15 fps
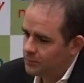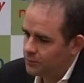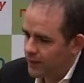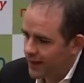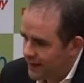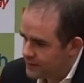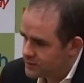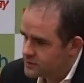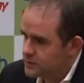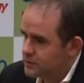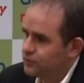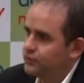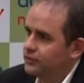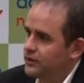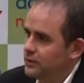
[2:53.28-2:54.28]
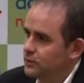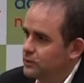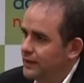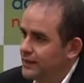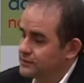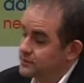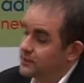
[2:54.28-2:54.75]
brands that
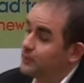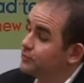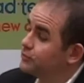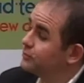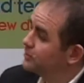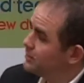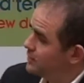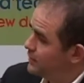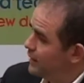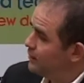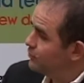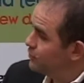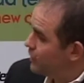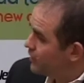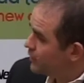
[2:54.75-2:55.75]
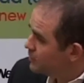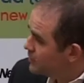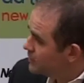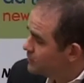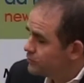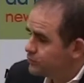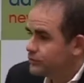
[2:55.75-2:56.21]
feel less comfortable in that
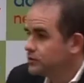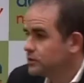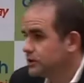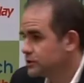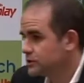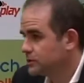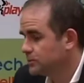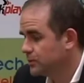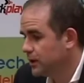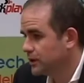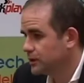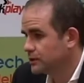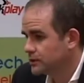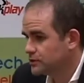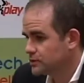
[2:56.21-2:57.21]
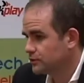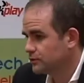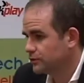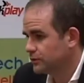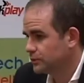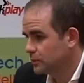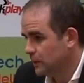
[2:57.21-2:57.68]
environment, traditional marketers
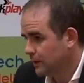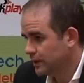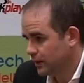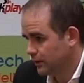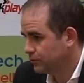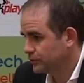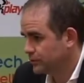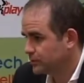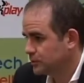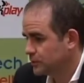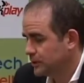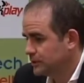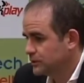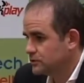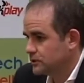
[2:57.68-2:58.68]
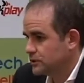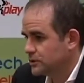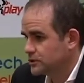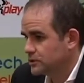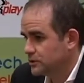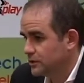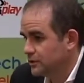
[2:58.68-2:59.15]
that feel really comfortable in
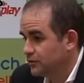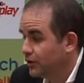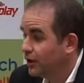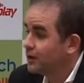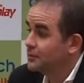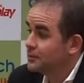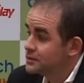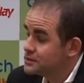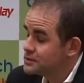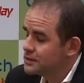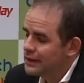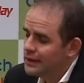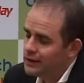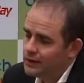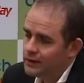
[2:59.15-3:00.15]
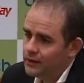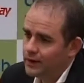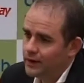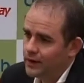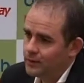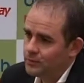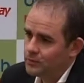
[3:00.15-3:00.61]
traditional environments.
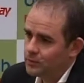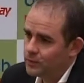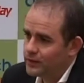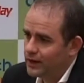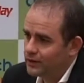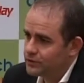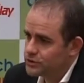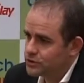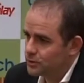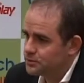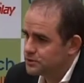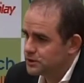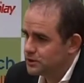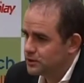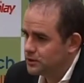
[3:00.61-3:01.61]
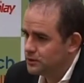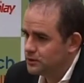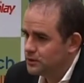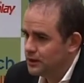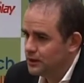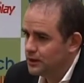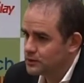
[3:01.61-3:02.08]
We have a job to
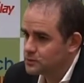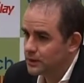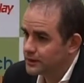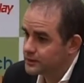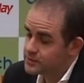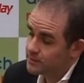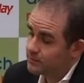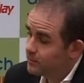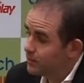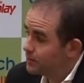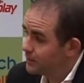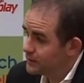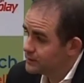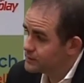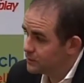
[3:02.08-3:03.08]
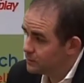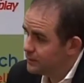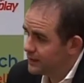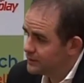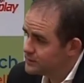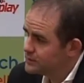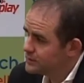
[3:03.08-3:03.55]
do, as well as some of our biggest
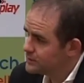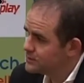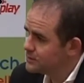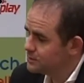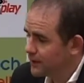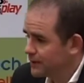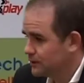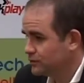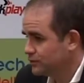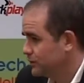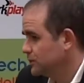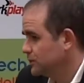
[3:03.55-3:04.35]
competitors, to make them